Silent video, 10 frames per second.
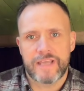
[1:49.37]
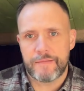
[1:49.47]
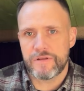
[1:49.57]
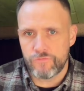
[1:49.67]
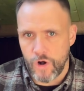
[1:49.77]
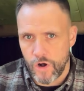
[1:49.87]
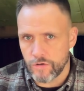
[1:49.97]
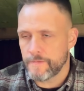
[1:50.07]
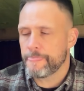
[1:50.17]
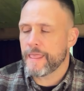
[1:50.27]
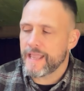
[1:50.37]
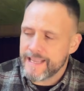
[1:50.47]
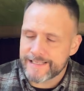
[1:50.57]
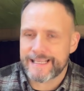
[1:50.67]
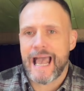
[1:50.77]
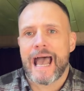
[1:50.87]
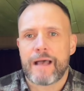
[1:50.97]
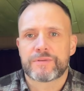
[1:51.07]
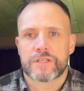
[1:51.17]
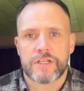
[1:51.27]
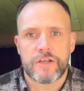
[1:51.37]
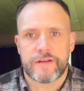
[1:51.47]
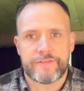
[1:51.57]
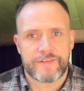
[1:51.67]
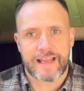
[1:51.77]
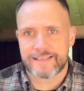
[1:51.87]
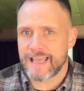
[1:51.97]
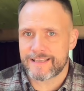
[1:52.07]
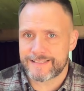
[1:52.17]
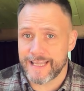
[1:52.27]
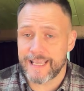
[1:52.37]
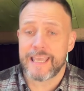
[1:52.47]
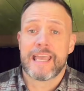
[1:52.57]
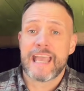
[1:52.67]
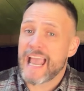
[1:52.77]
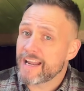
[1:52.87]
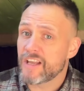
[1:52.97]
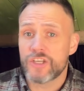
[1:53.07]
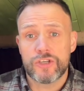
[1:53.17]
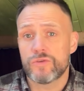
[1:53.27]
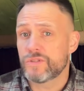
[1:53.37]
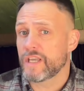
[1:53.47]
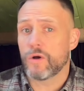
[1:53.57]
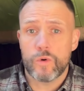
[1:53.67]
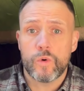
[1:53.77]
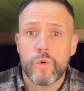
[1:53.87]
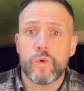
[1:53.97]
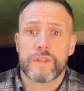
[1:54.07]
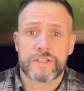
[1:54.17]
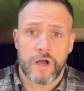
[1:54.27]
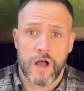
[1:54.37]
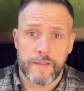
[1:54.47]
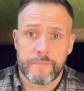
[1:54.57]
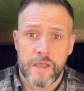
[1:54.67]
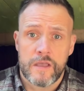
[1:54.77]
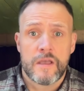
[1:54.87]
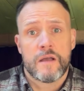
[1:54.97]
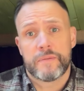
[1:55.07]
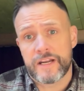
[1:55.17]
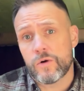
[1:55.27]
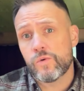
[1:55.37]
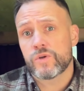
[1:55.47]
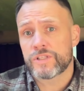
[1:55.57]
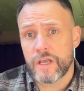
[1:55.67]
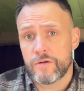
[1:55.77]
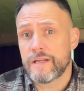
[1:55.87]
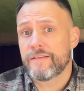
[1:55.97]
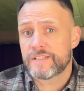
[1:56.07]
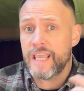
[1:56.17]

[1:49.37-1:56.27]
get me wrong, it's absolutely fantastic and I use it all the time, but it also lives